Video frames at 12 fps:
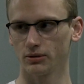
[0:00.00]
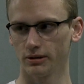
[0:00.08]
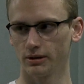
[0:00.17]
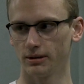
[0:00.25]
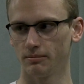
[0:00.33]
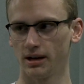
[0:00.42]
you
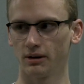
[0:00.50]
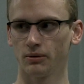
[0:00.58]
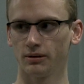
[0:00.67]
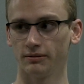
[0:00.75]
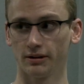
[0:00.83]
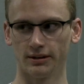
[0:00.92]
can make
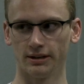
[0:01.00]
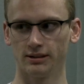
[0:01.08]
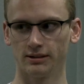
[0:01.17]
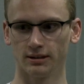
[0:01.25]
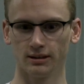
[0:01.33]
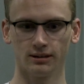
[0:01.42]
one very
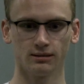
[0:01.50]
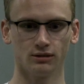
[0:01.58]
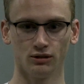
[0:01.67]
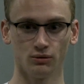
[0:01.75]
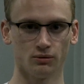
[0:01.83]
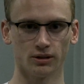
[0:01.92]
easily.
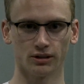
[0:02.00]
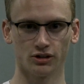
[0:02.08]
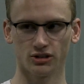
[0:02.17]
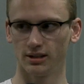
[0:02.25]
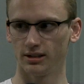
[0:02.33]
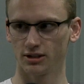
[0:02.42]
You really
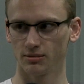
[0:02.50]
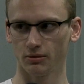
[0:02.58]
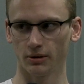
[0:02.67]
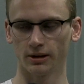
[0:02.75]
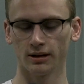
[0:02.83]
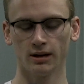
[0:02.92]
just need a
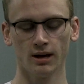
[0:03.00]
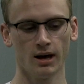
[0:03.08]
spring.